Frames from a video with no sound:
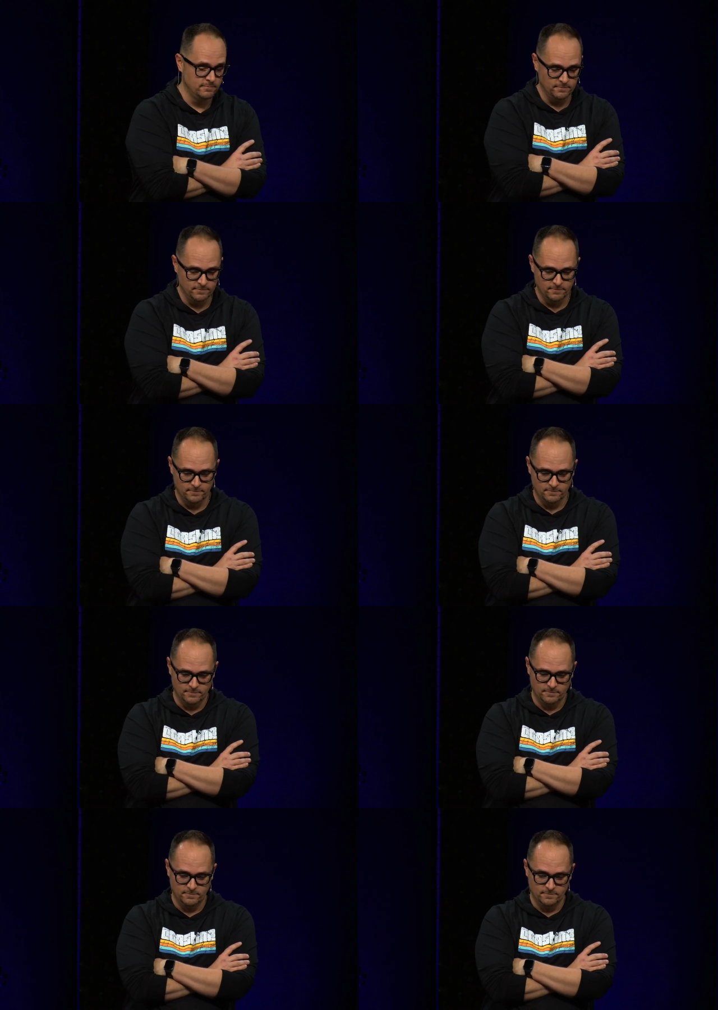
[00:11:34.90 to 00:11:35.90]

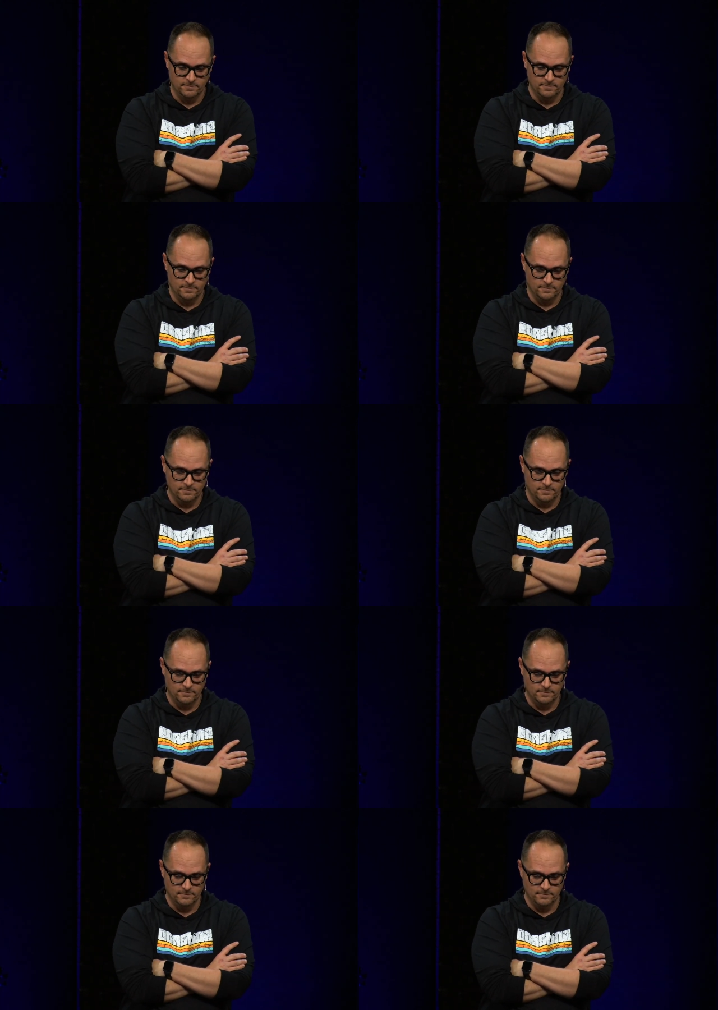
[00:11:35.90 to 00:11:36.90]

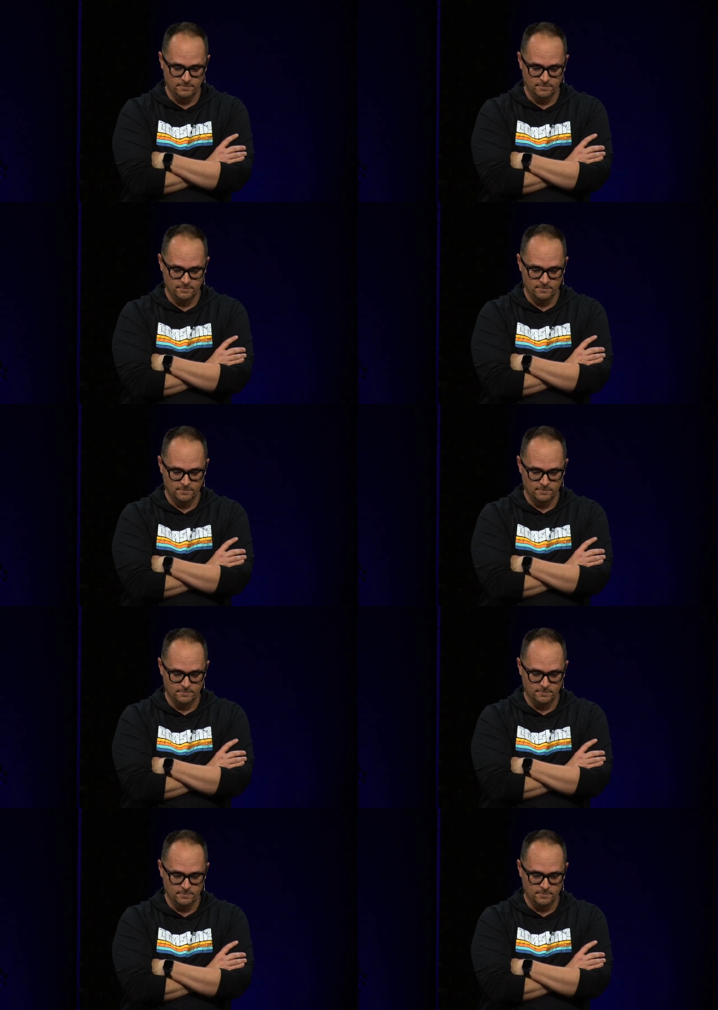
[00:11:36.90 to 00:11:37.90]

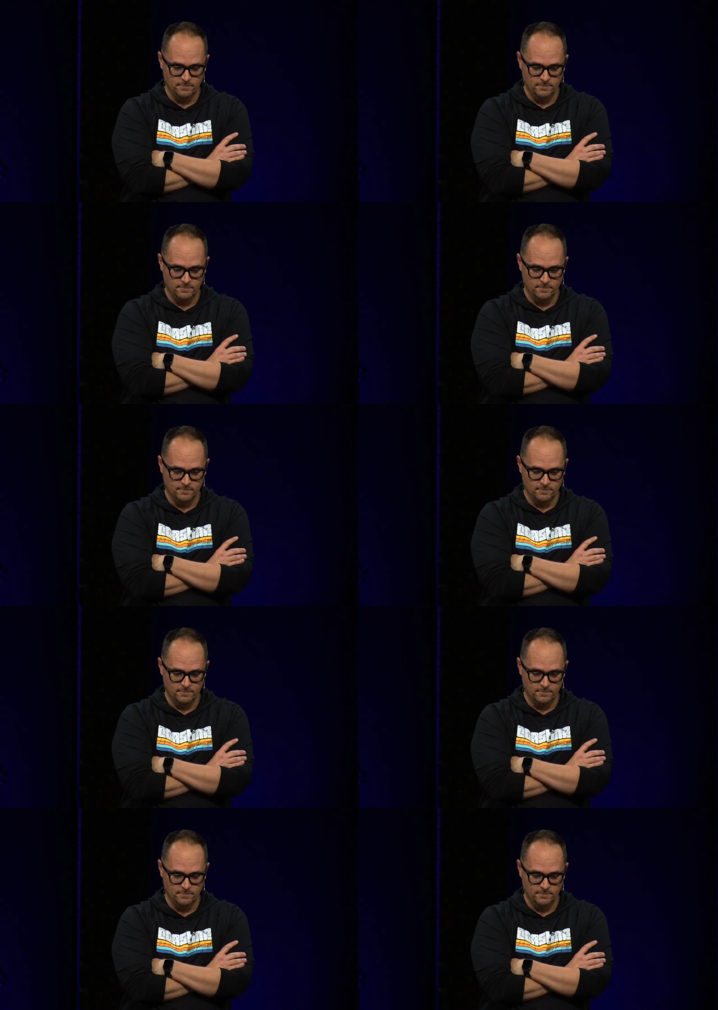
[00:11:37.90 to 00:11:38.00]
[no speech]